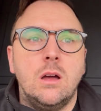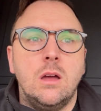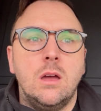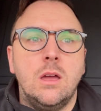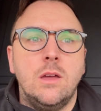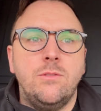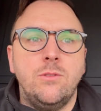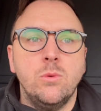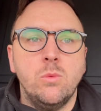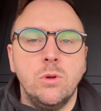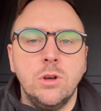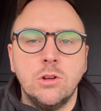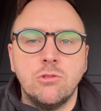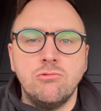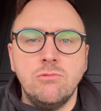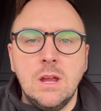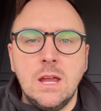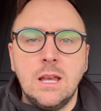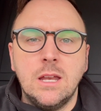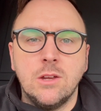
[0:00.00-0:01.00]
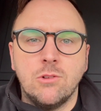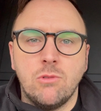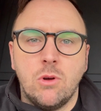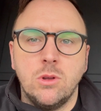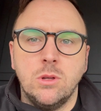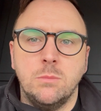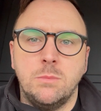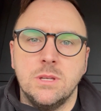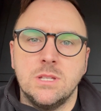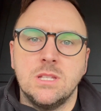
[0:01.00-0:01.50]
if you want to really grow
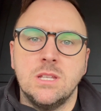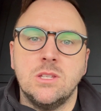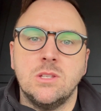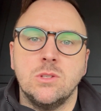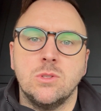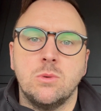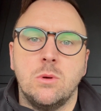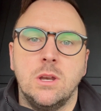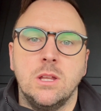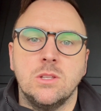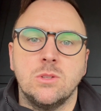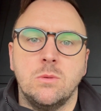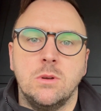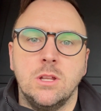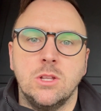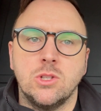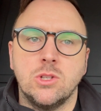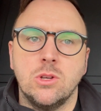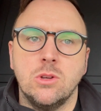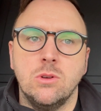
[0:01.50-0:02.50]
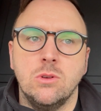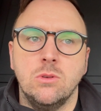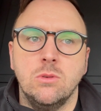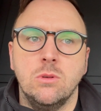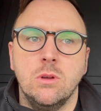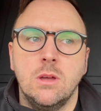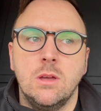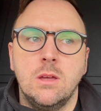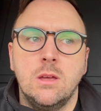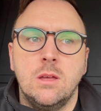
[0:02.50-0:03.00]
your business in 2022,
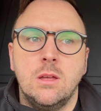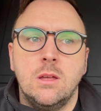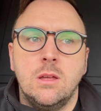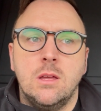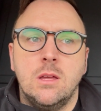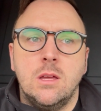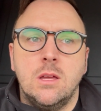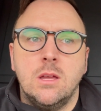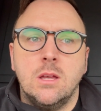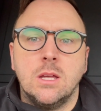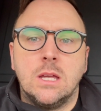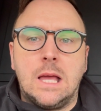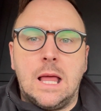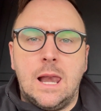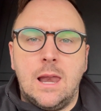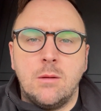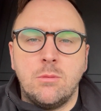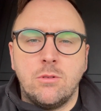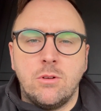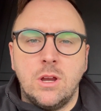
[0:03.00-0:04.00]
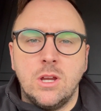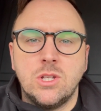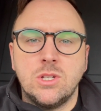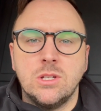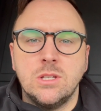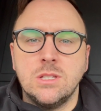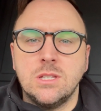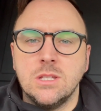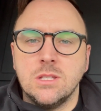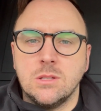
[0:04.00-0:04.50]

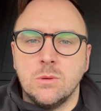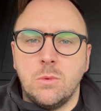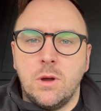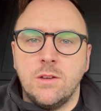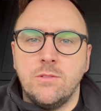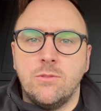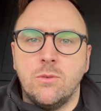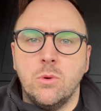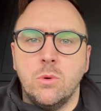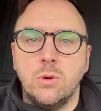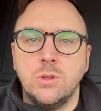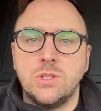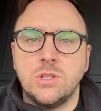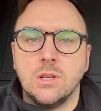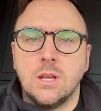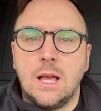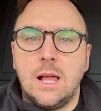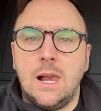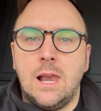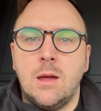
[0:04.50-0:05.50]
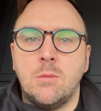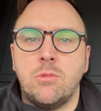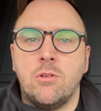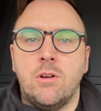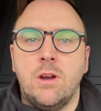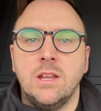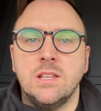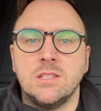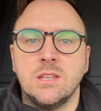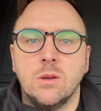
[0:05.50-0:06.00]
collaborations is the way forward. So
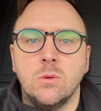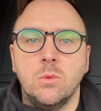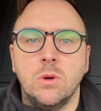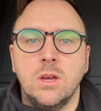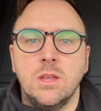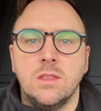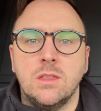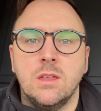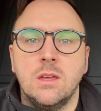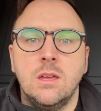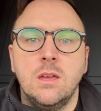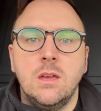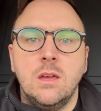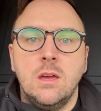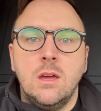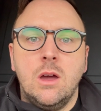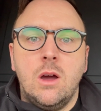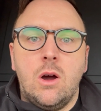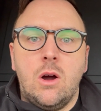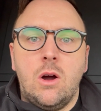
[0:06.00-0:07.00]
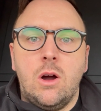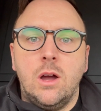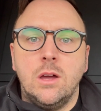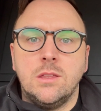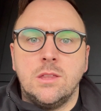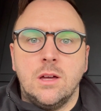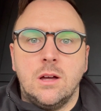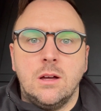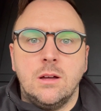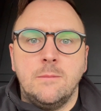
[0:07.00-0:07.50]
collaborating with
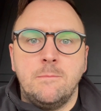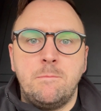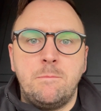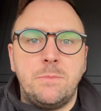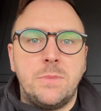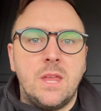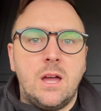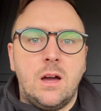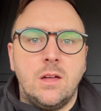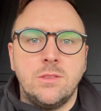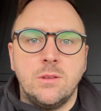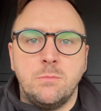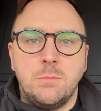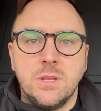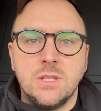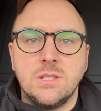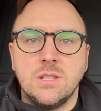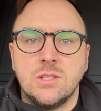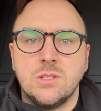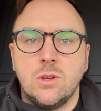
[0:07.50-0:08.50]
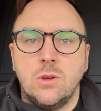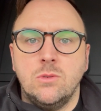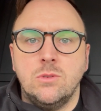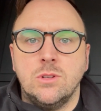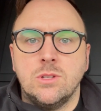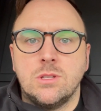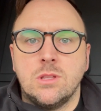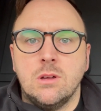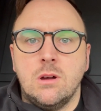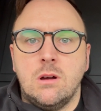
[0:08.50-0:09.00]
either other business
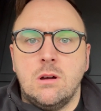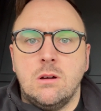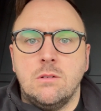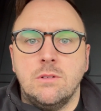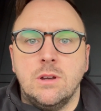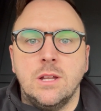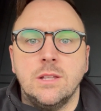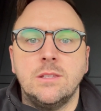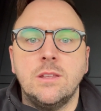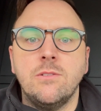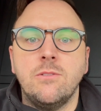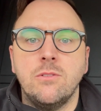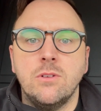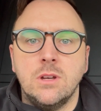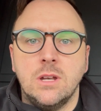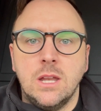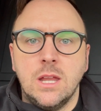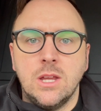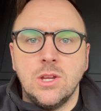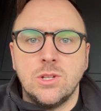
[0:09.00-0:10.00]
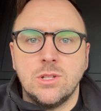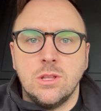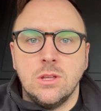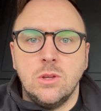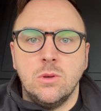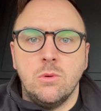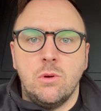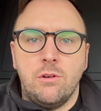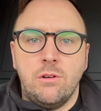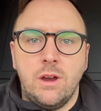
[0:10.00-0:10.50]
owners that are in a different niche that
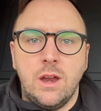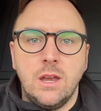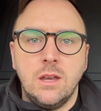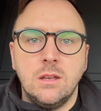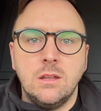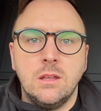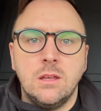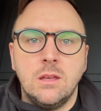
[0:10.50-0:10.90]
you are in,